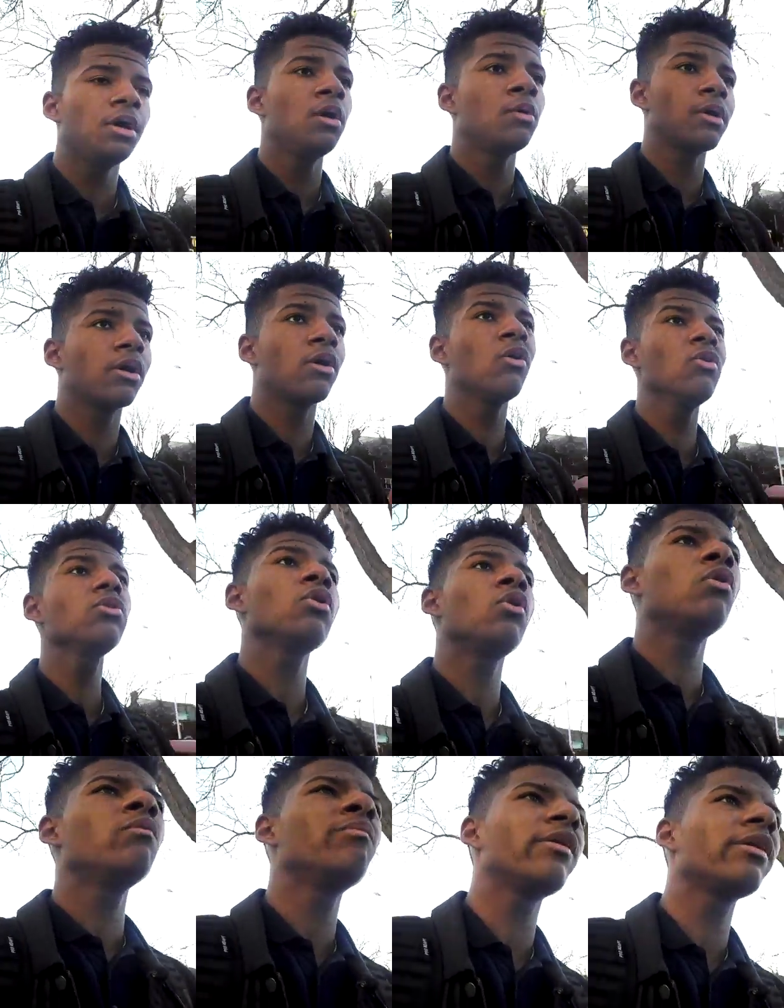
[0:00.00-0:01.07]
When you hold the
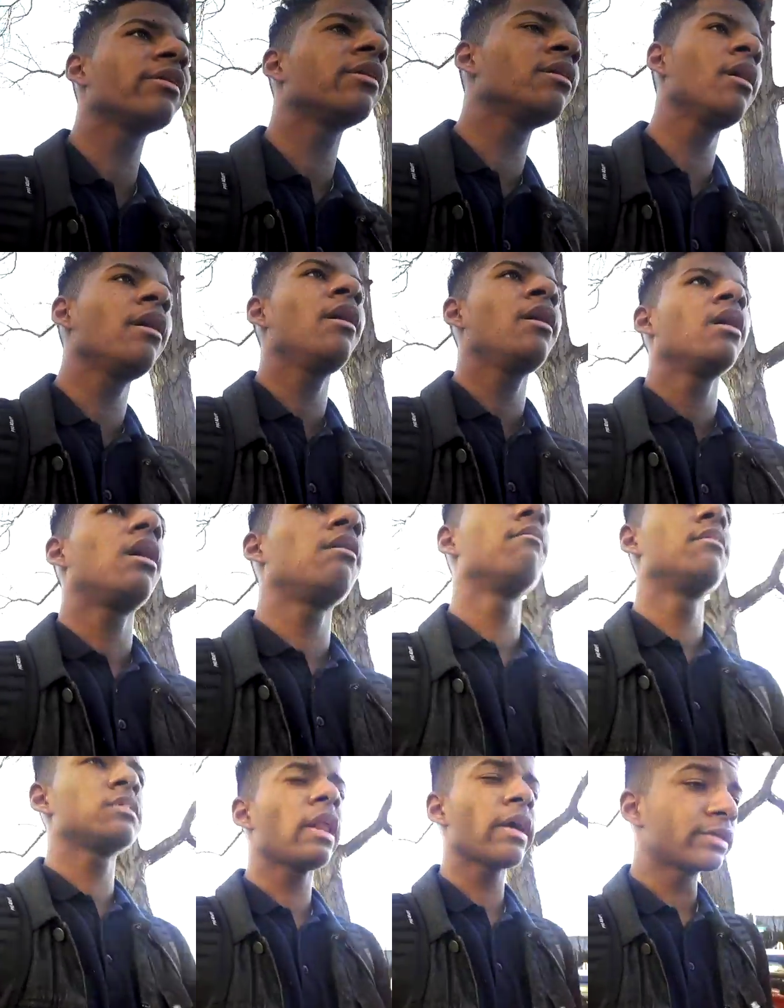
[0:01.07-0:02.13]
home button, um,
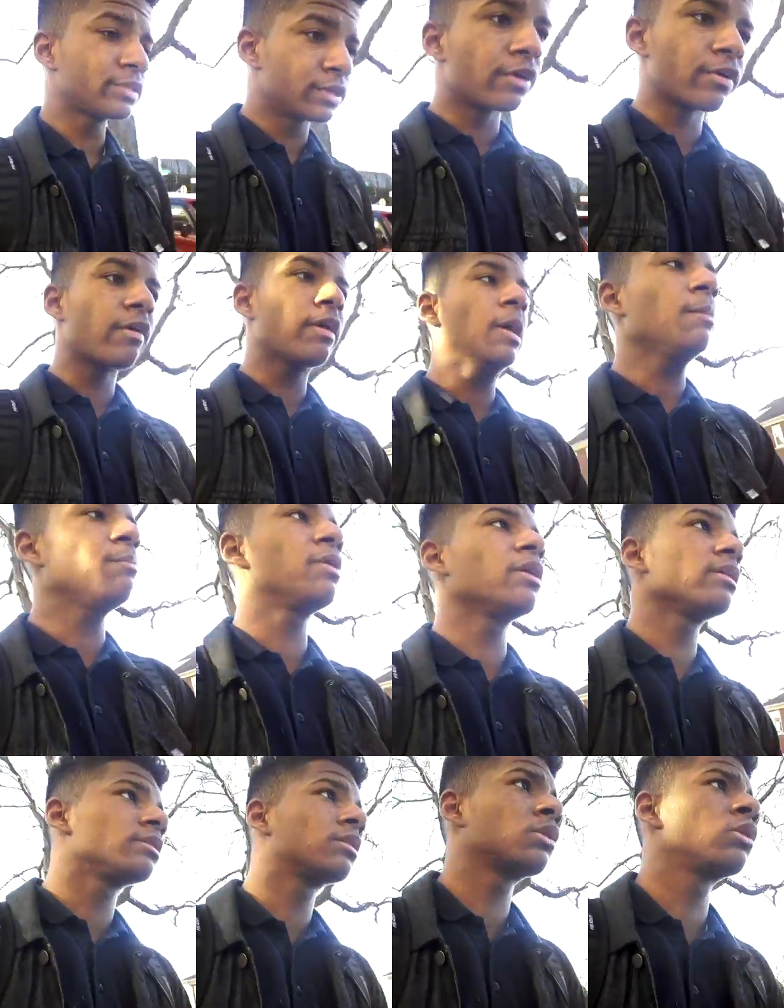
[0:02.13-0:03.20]
it's like Siri, but
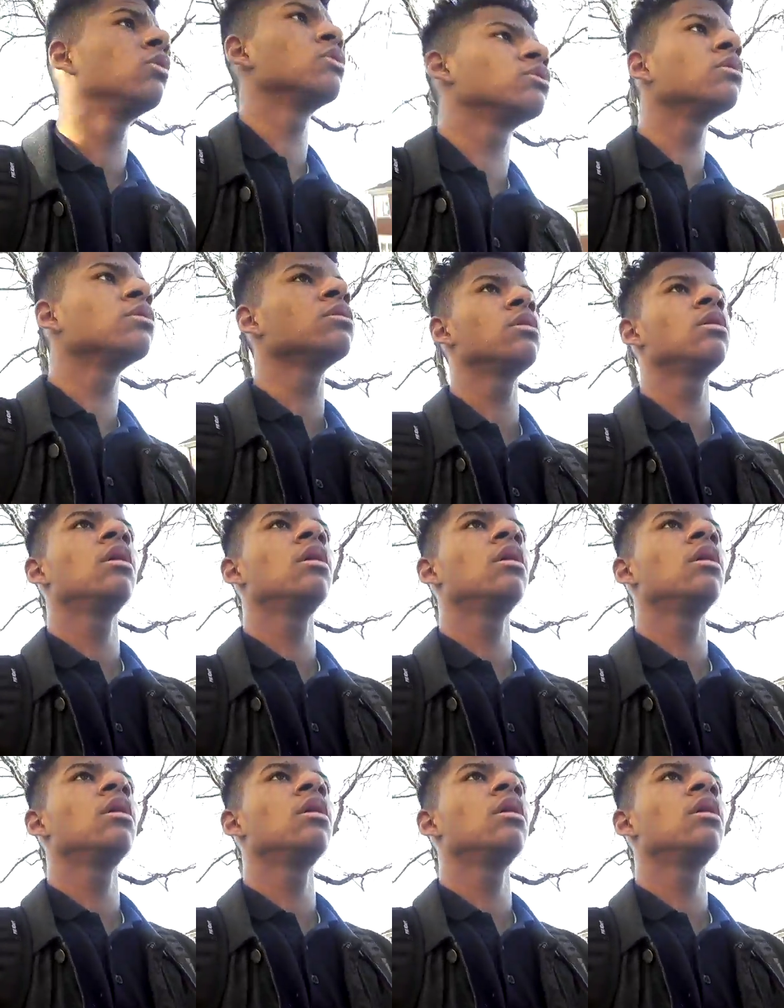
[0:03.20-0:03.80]
it's Google.